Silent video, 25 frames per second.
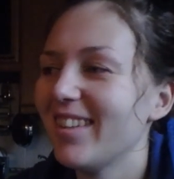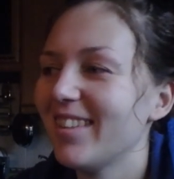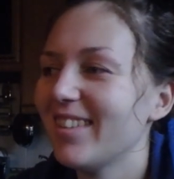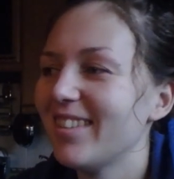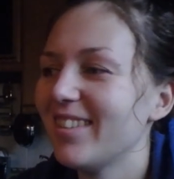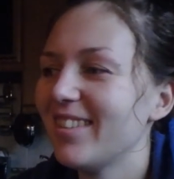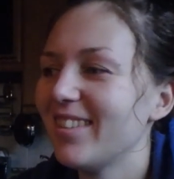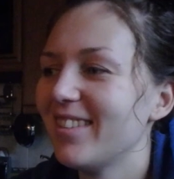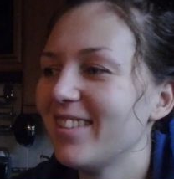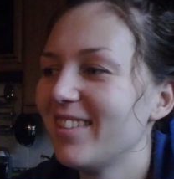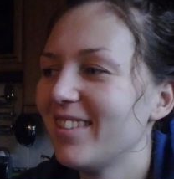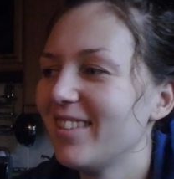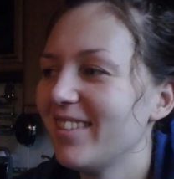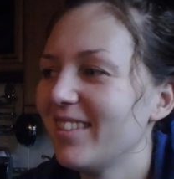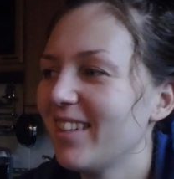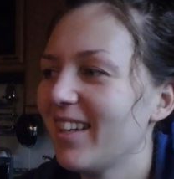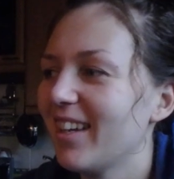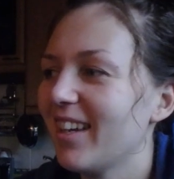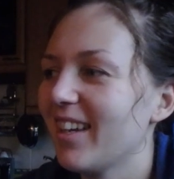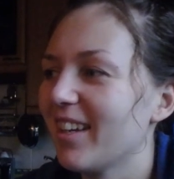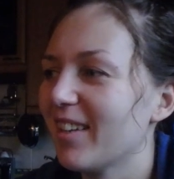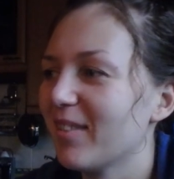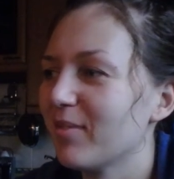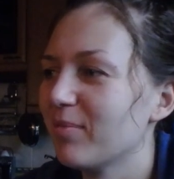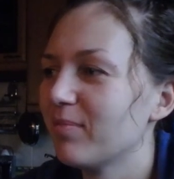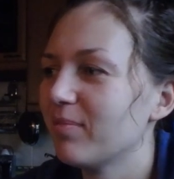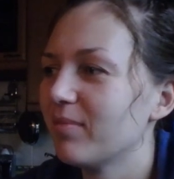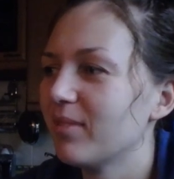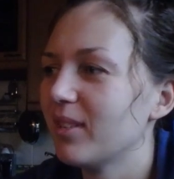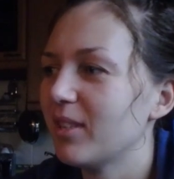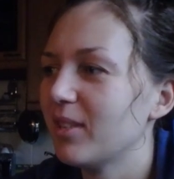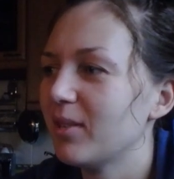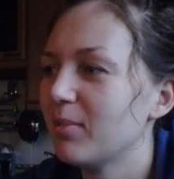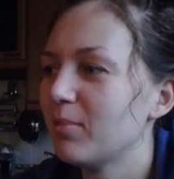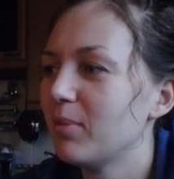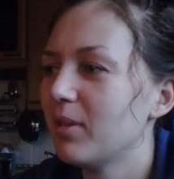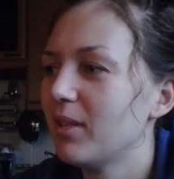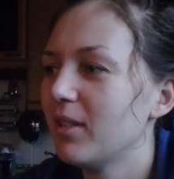it's yeah,
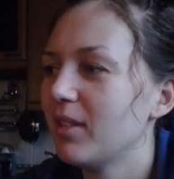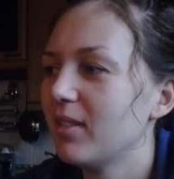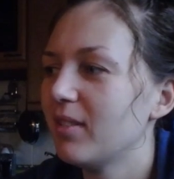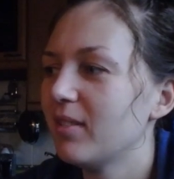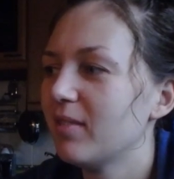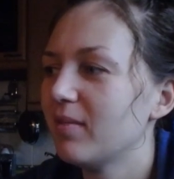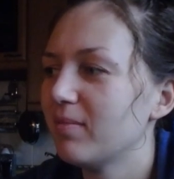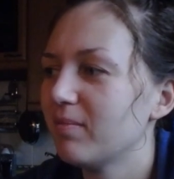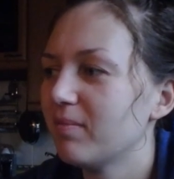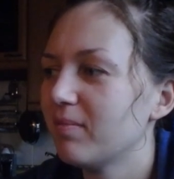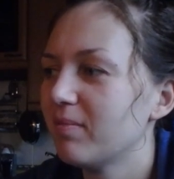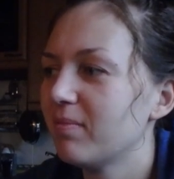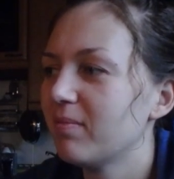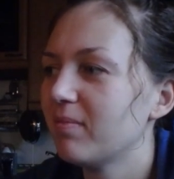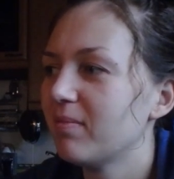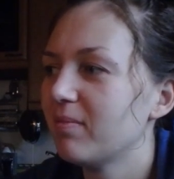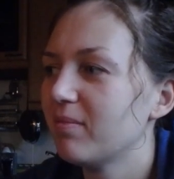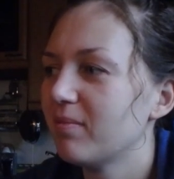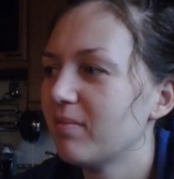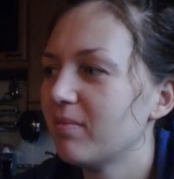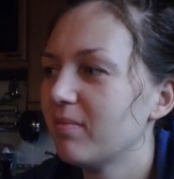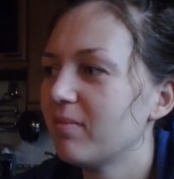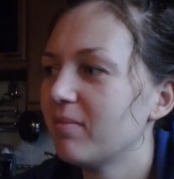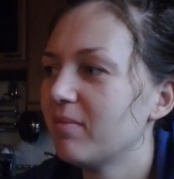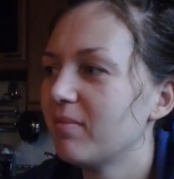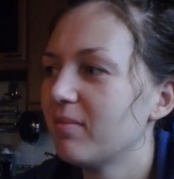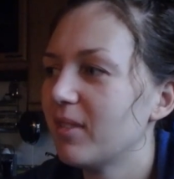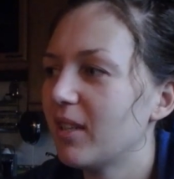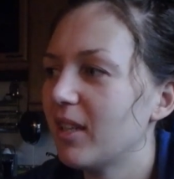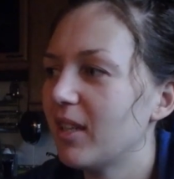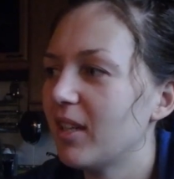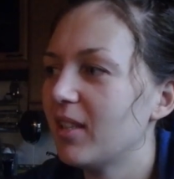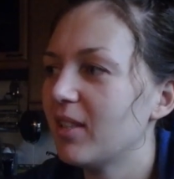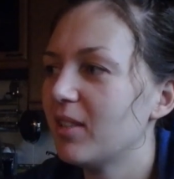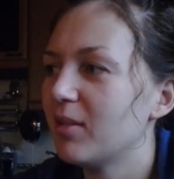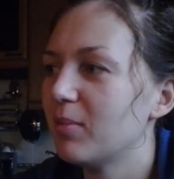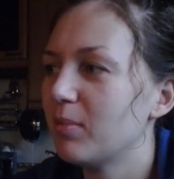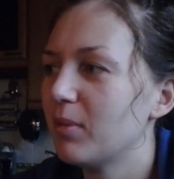it's been
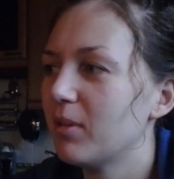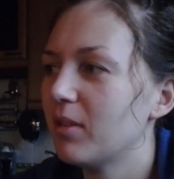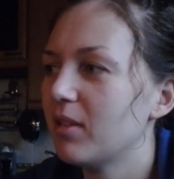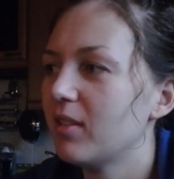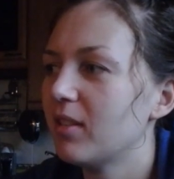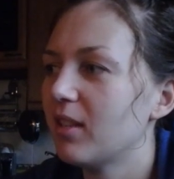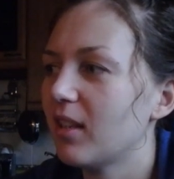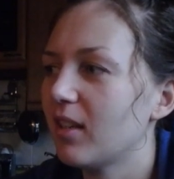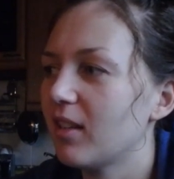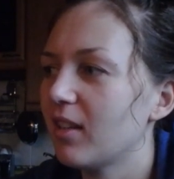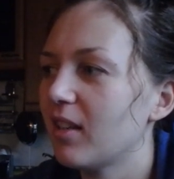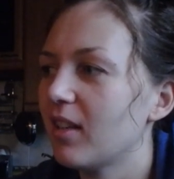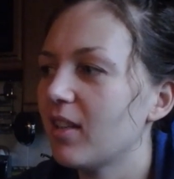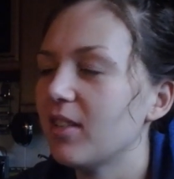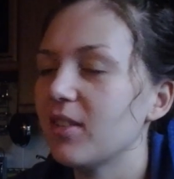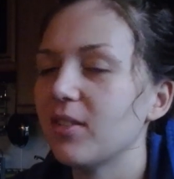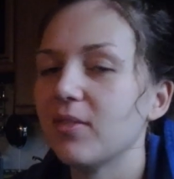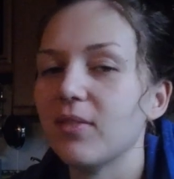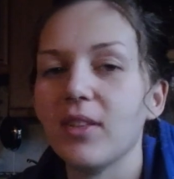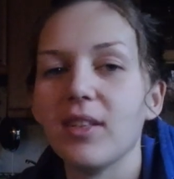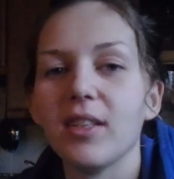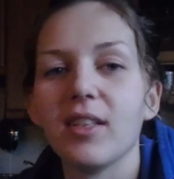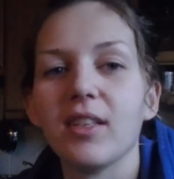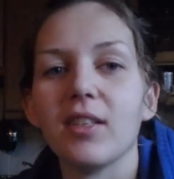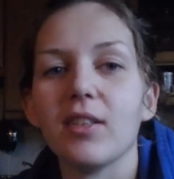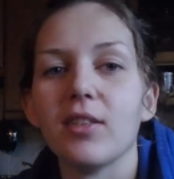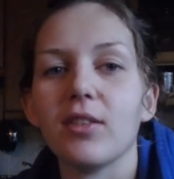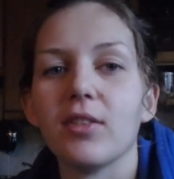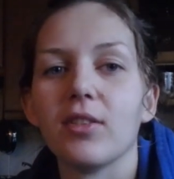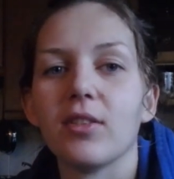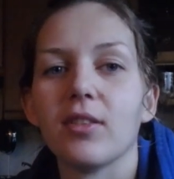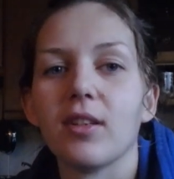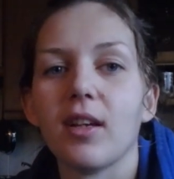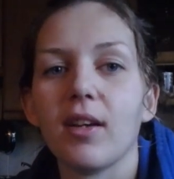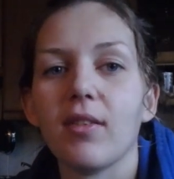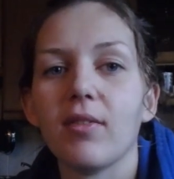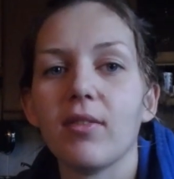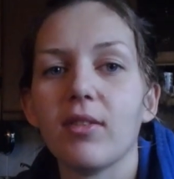it's been a nice vacation.
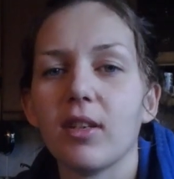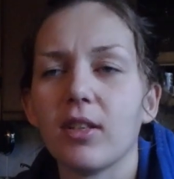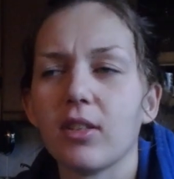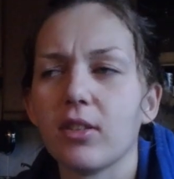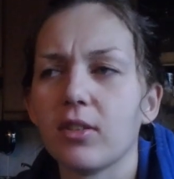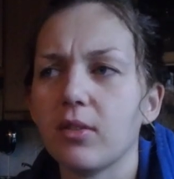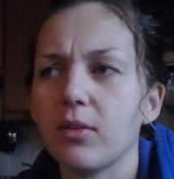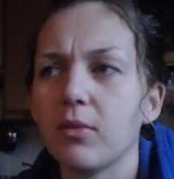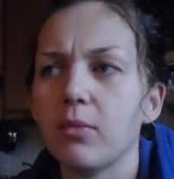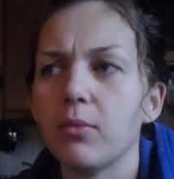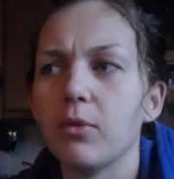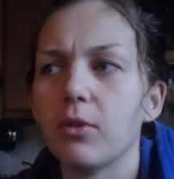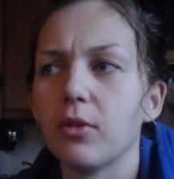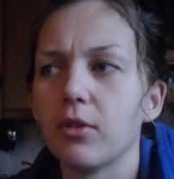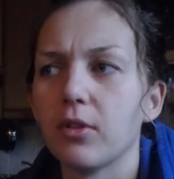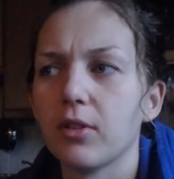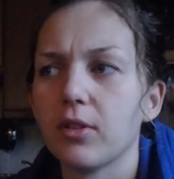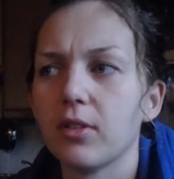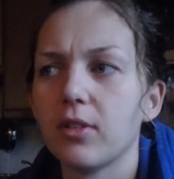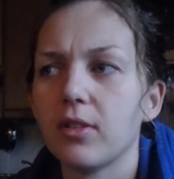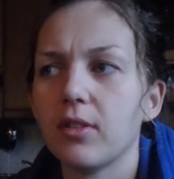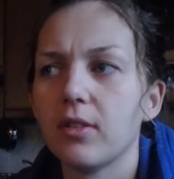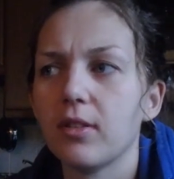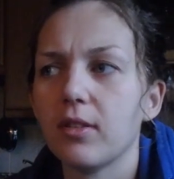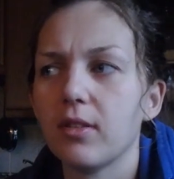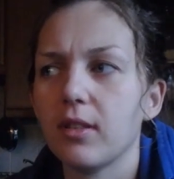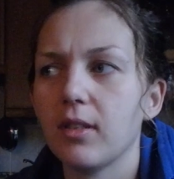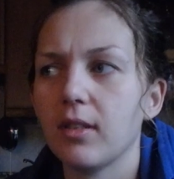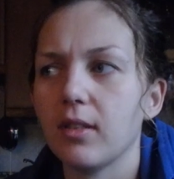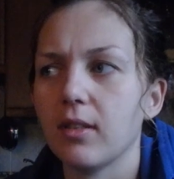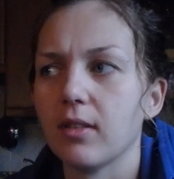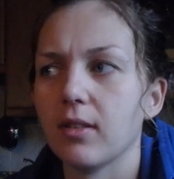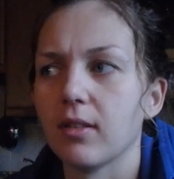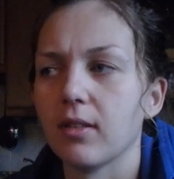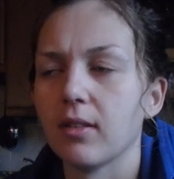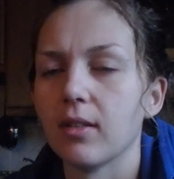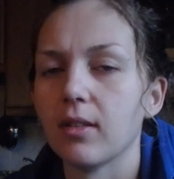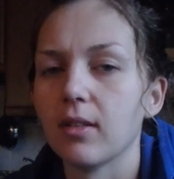I haven't actually worked
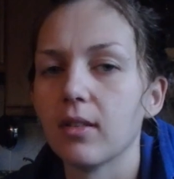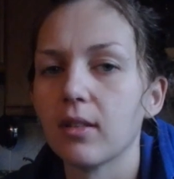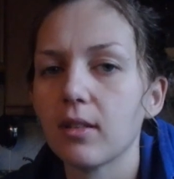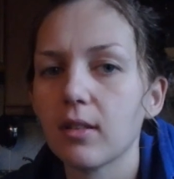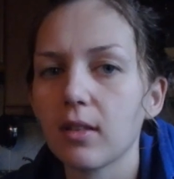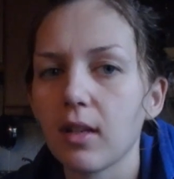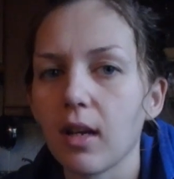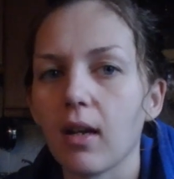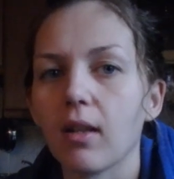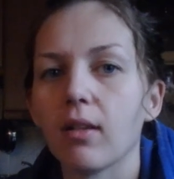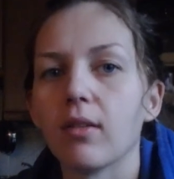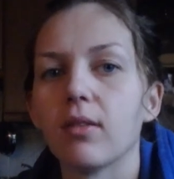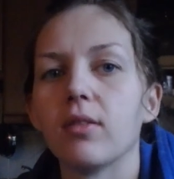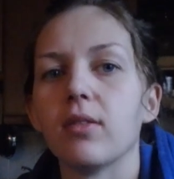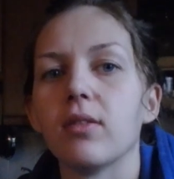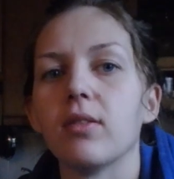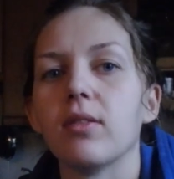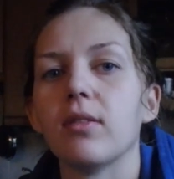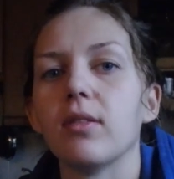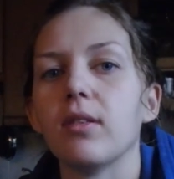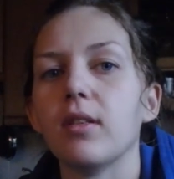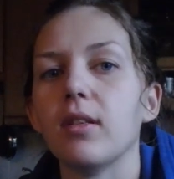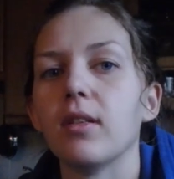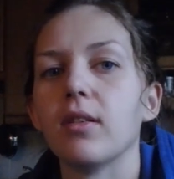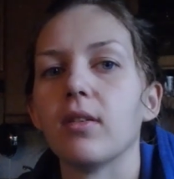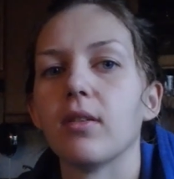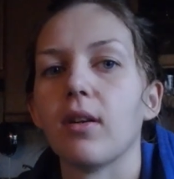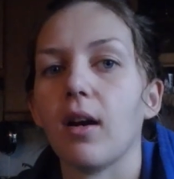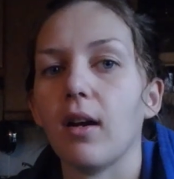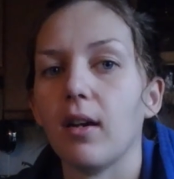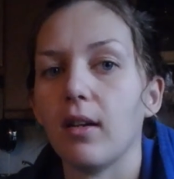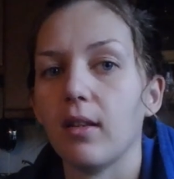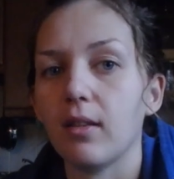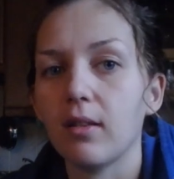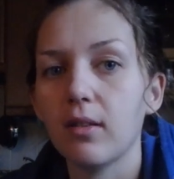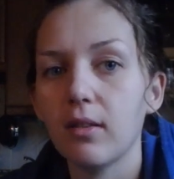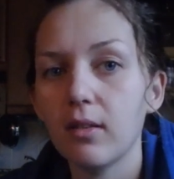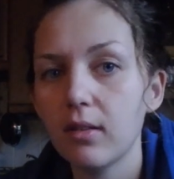in this calendar year
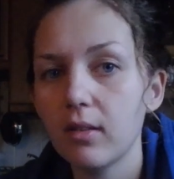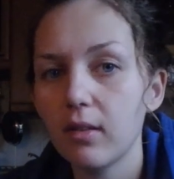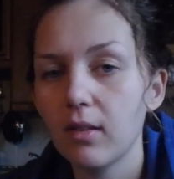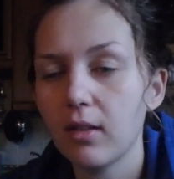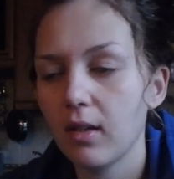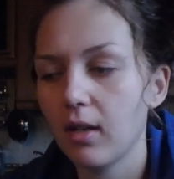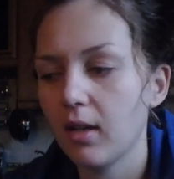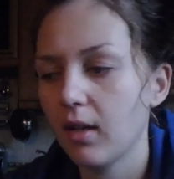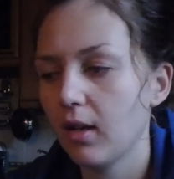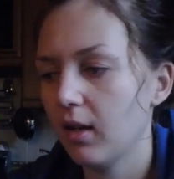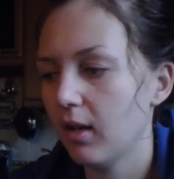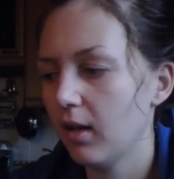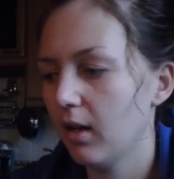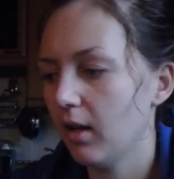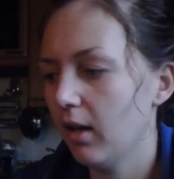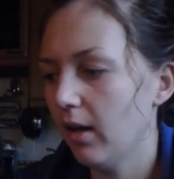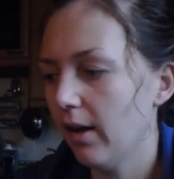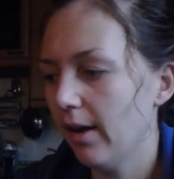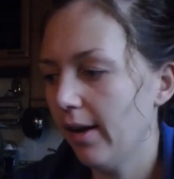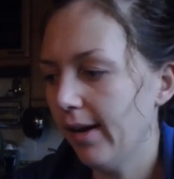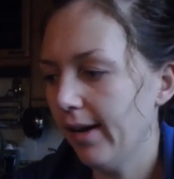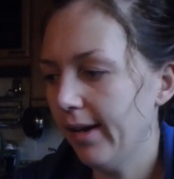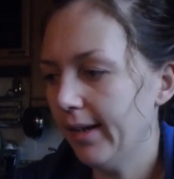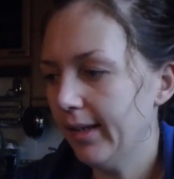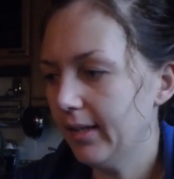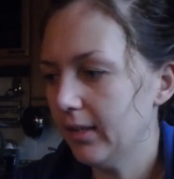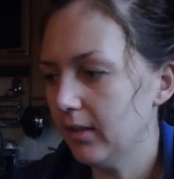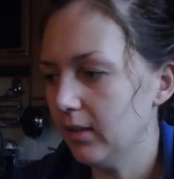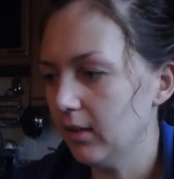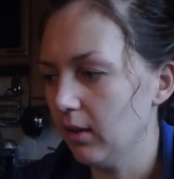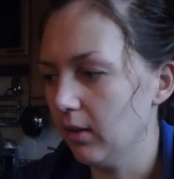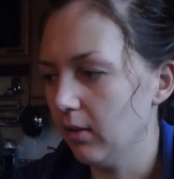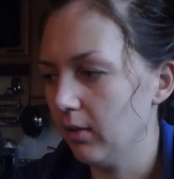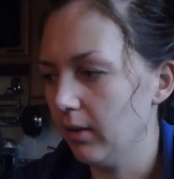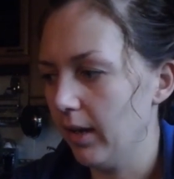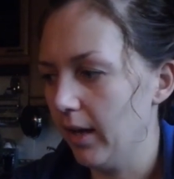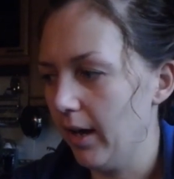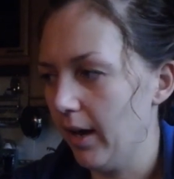either.
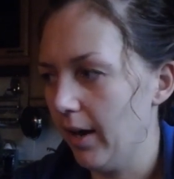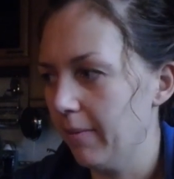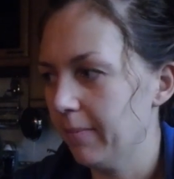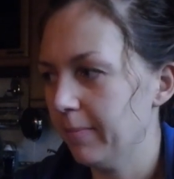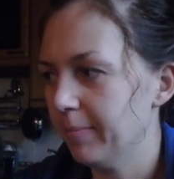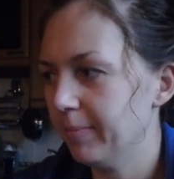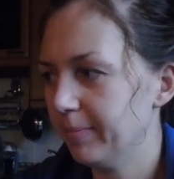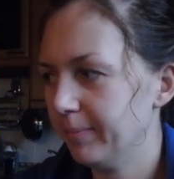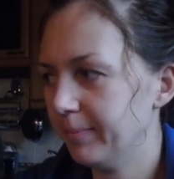So yeah.